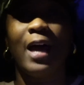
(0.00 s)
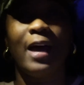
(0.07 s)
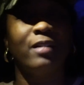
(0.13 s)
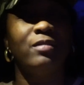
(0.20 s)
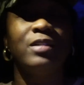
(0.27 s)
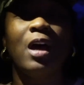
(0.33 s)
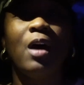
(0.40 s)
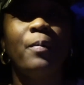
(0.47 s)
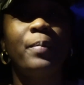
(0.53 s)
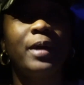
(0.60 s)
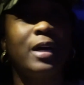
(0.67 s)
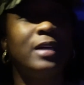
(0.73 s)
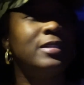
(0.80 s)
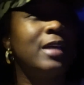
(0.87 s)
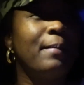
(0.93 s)
I don't know
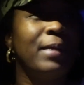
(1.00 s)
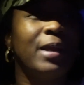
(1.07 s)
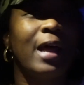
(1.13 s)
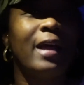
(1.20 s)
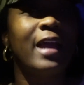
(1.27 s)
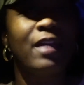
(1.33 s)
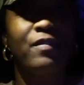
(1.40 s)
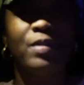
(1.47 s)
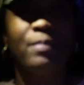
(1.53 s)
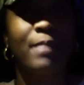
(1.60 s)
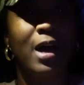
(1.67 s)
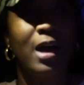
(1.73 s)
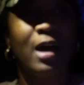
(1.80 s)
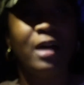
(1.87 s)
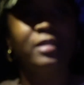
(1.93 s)
because I mean, I gave him
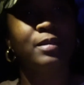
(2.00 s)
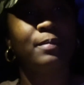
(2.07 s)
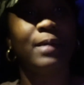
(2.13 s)
my Honda.